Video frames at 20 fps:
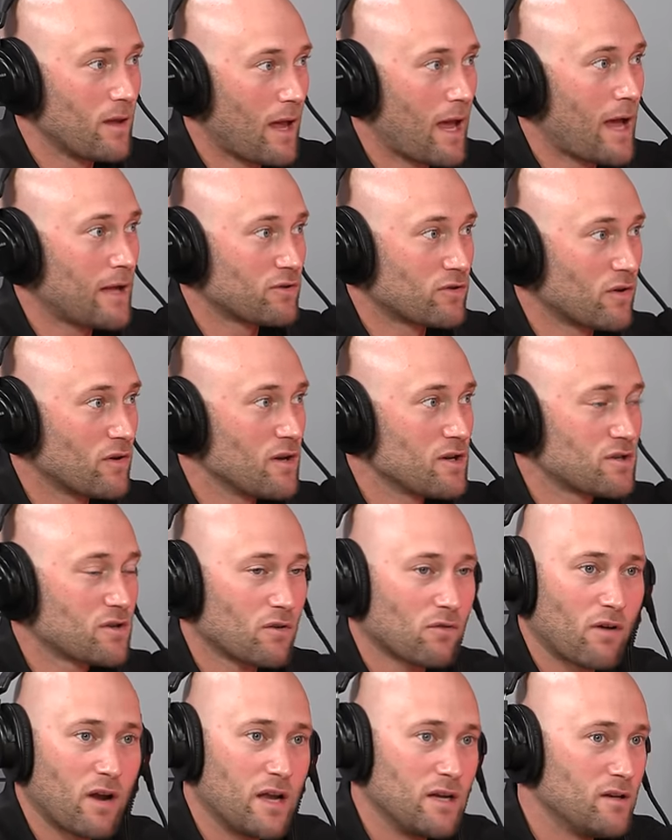At
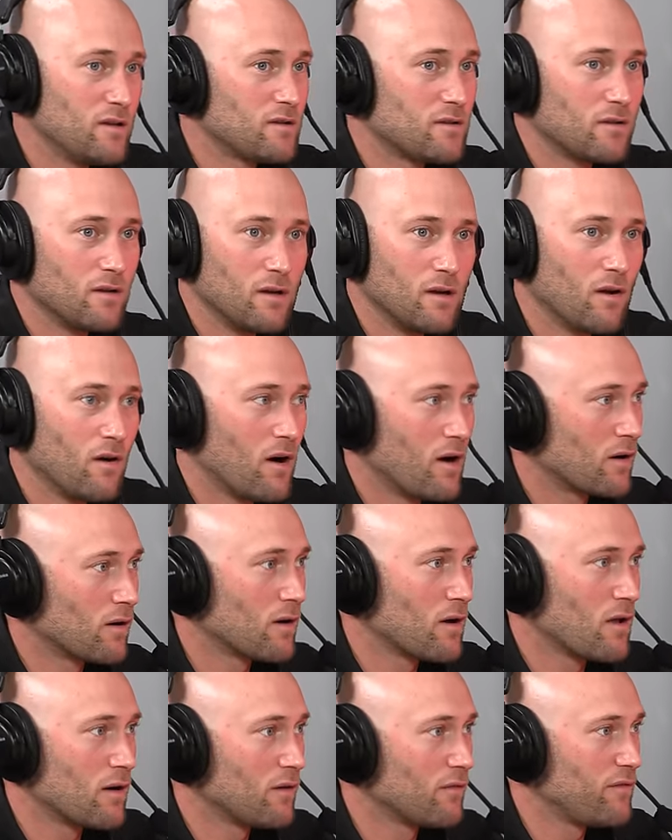traditional ranges, you know, one
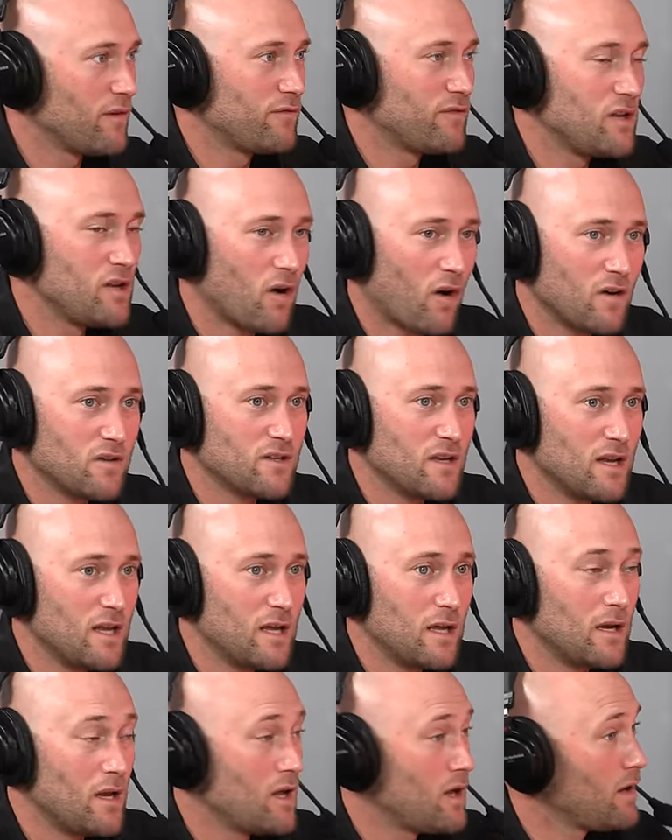hundred, one fifty yards and
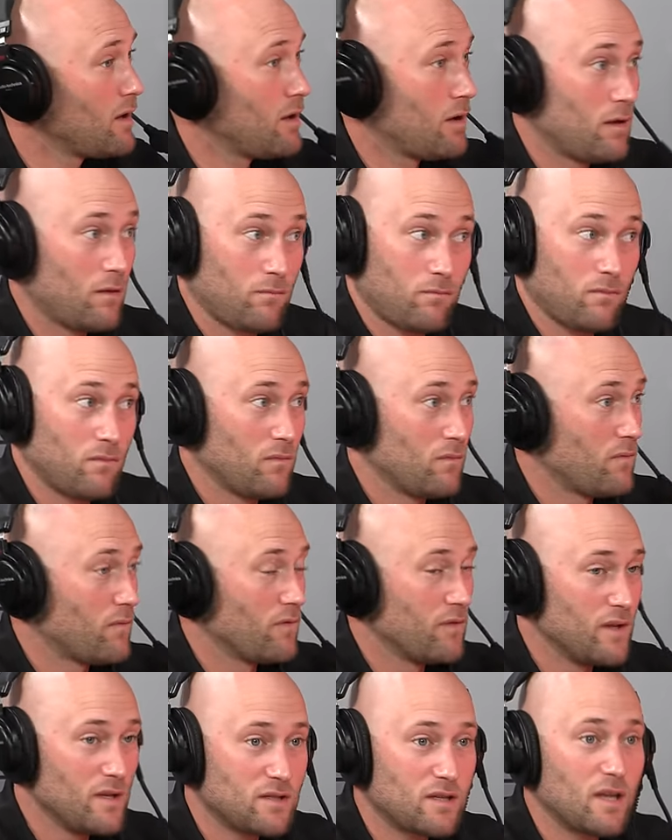in,
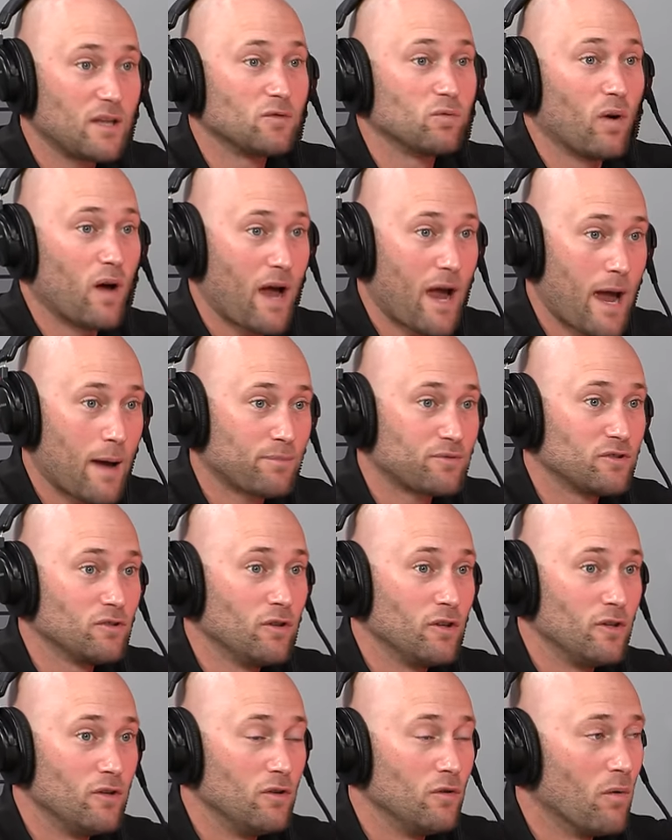these things will
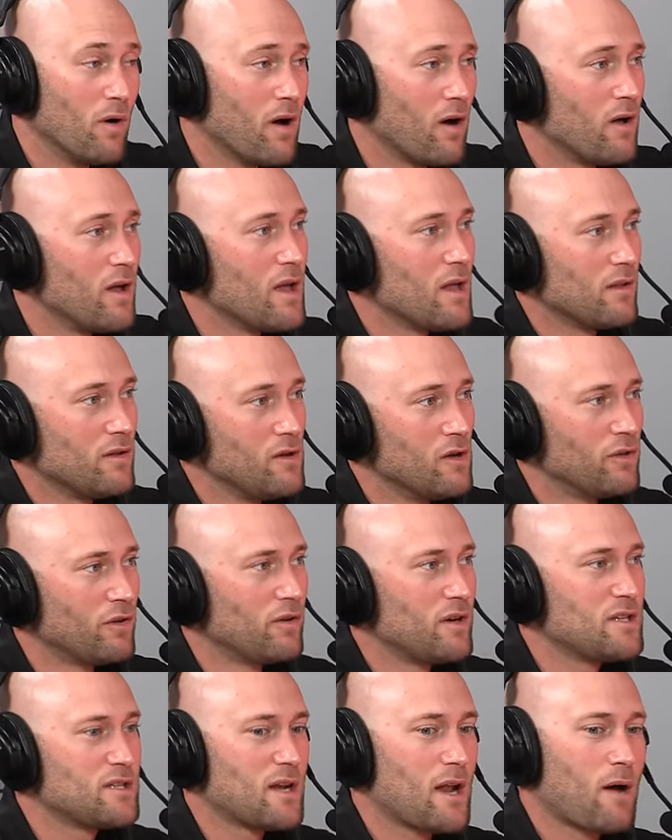absolutely yeah. do well. The only
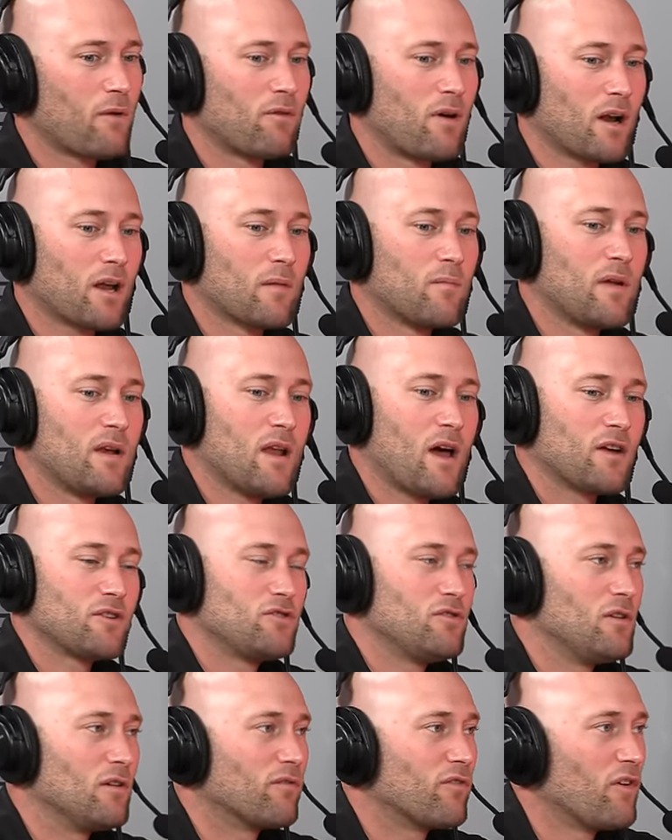reason I would recommend not
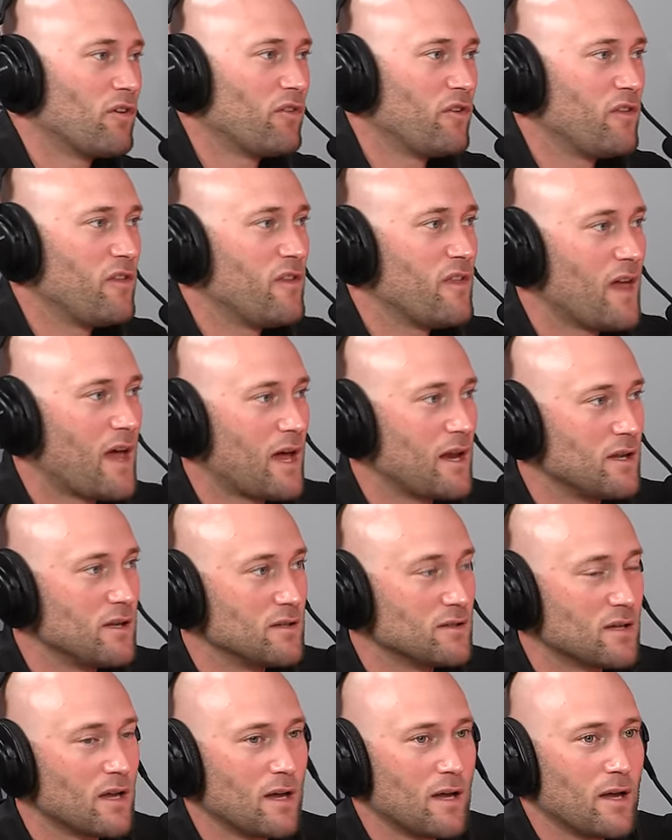shooting further than that
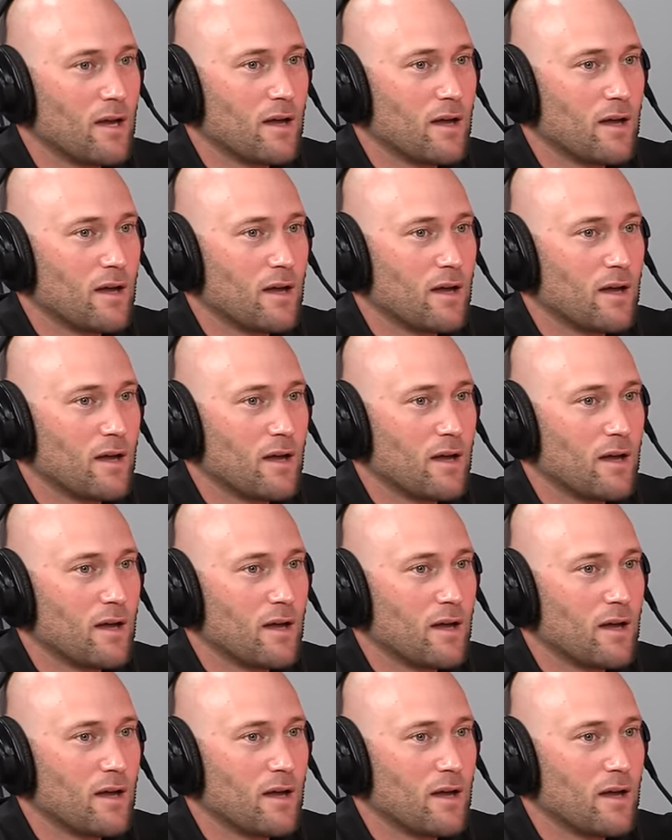is